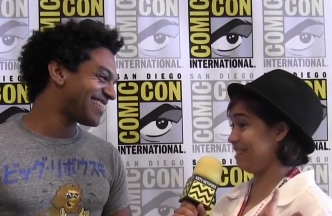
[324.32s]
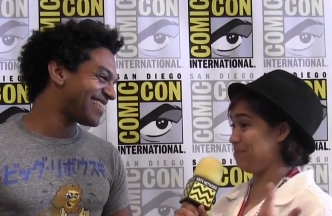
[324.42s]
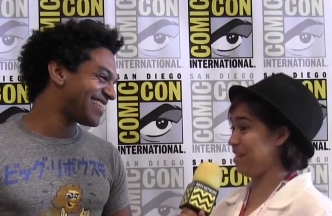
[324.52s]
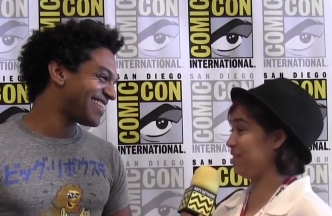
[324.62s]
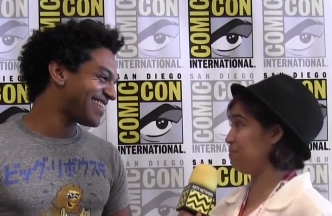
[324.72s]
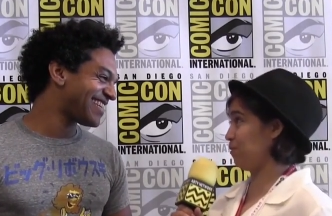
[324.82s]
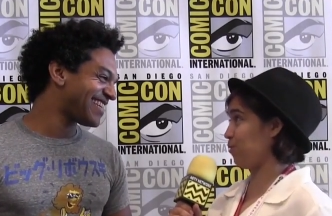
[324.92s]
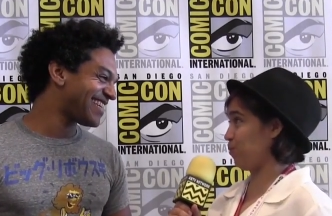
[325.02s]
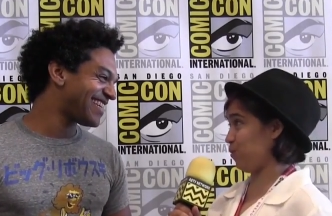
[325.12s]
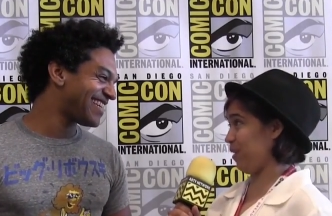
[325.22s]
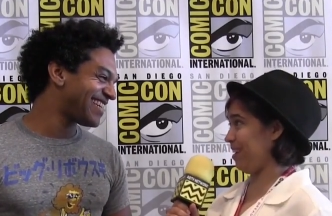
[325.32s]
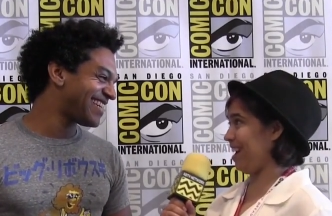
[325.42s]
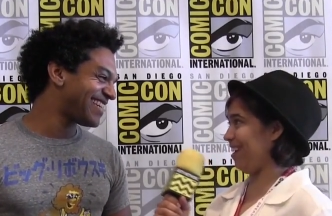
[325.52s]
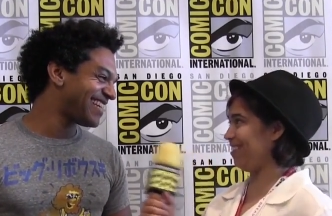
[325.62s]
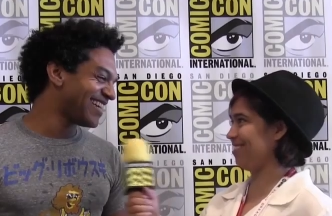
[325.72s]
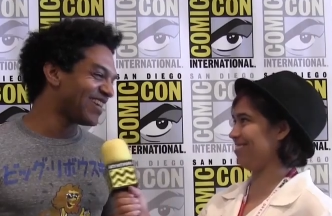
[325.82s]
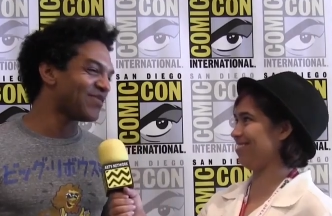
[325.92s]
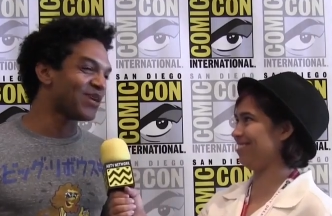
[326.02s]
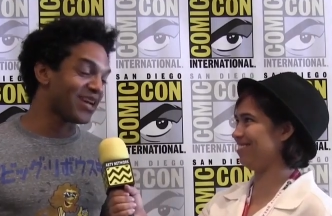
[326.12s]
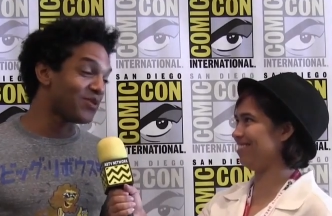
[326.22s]
Speaker 1: to be in the booth with Weird Al?
Speaker 2: It,
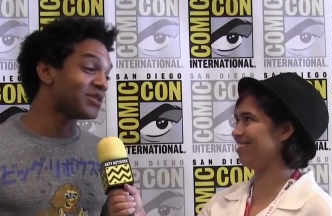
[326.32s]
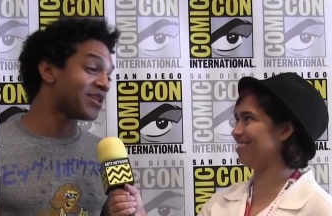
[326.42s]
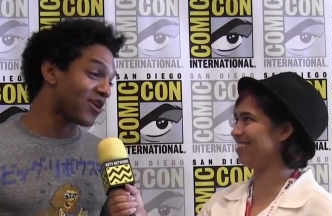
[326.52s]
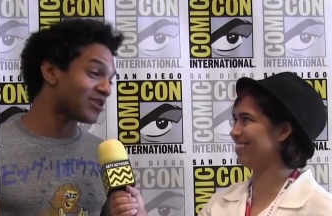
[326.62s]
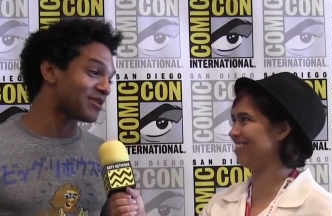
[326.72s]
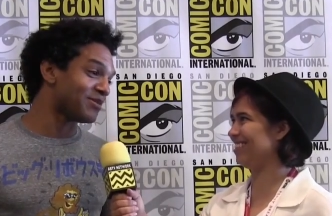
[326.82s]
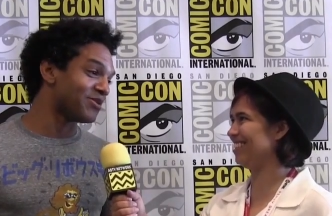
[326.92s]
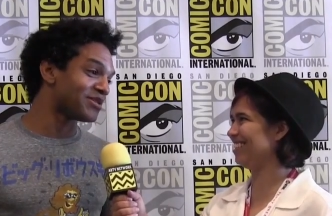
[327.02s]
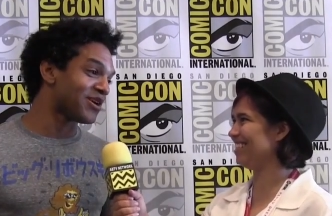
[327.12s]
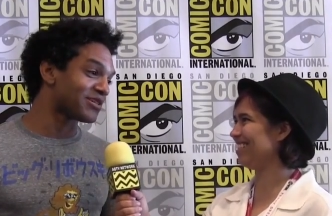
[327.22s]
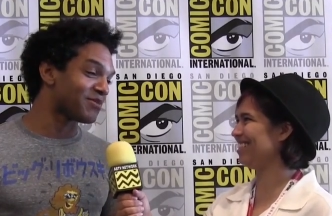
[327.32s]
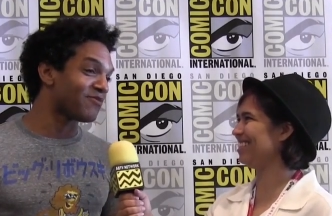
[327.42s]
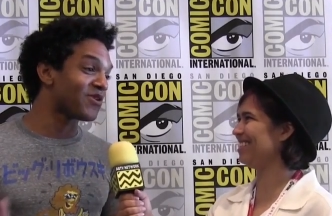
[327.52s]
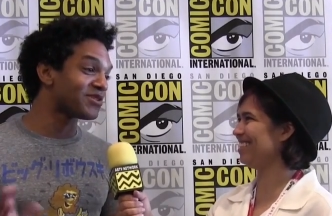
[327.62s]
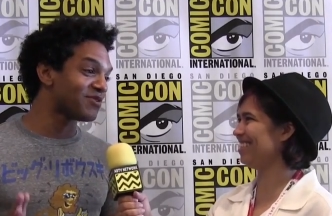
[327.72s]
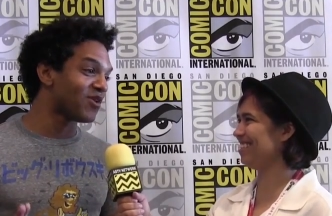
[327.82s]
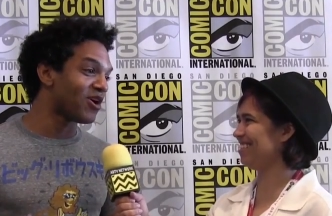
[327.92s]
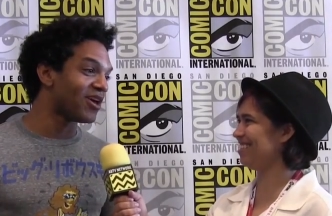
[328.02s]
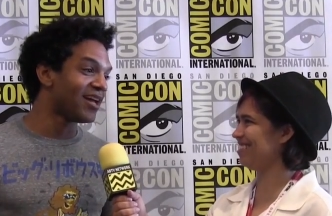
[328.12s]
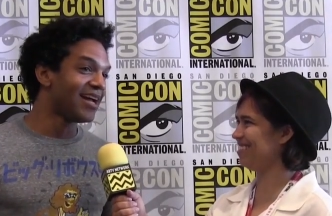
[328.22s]
it was awesome. It was awesome. And first of
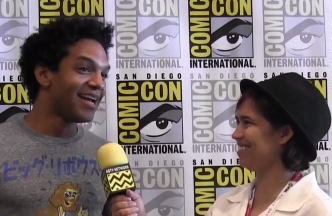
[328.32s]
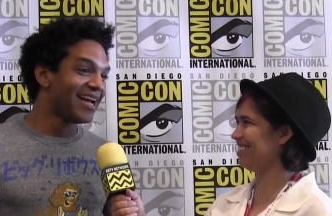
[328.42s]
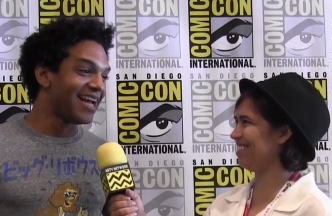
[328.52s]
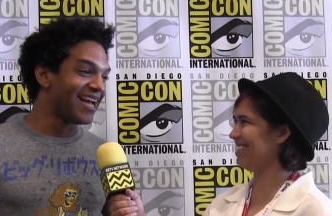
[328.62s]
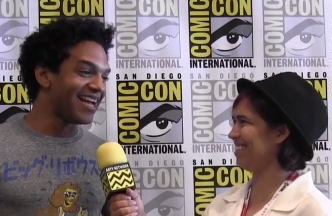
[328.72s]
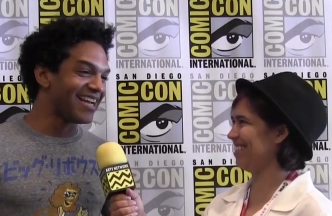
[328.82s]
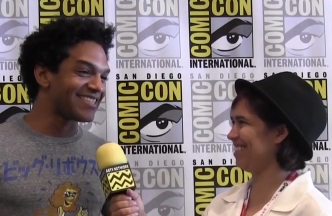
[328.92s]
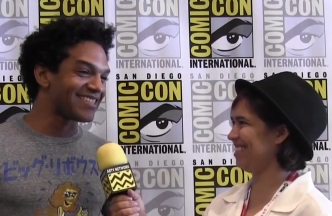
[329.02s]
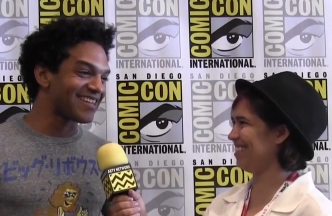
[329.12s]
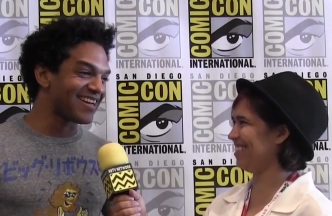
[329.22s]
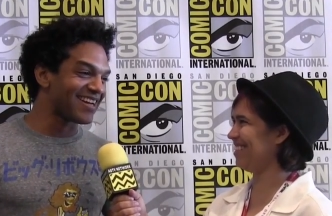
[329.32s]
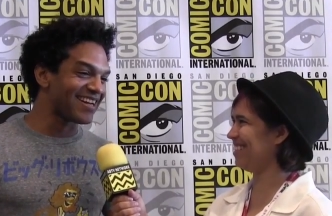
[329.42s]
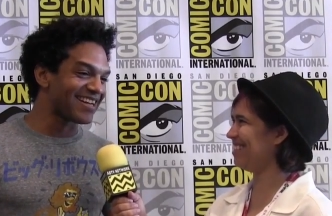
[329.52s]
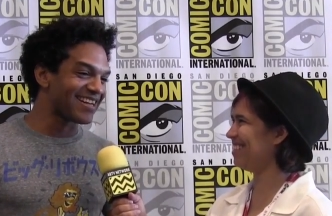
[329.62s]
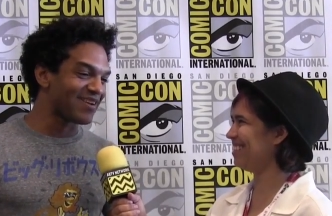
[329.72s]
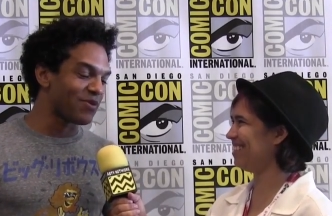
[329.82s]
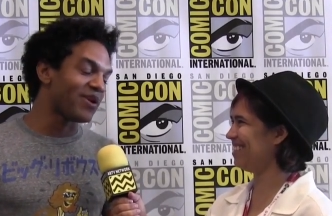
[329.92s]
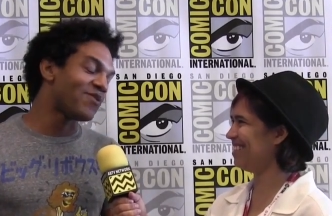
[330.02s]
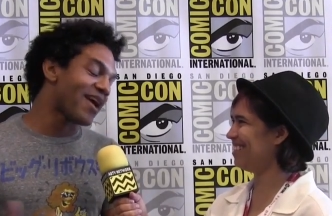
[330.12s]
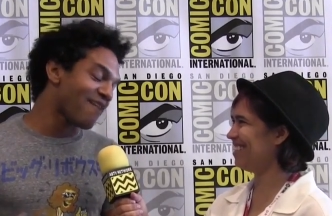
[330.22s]
all, it's uh, we
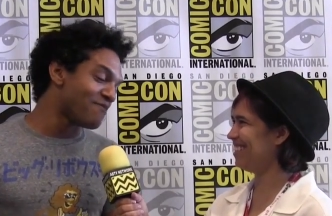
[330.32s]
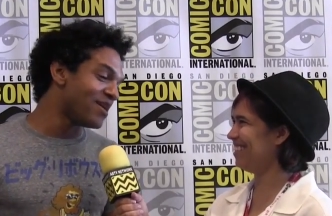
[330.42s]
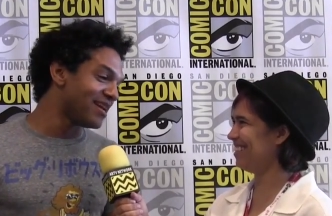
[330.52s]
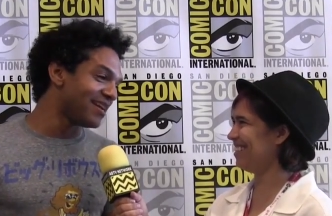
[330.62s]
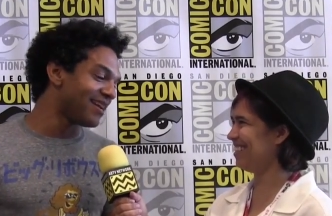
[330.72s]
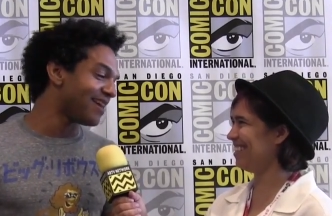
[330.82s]
don't have many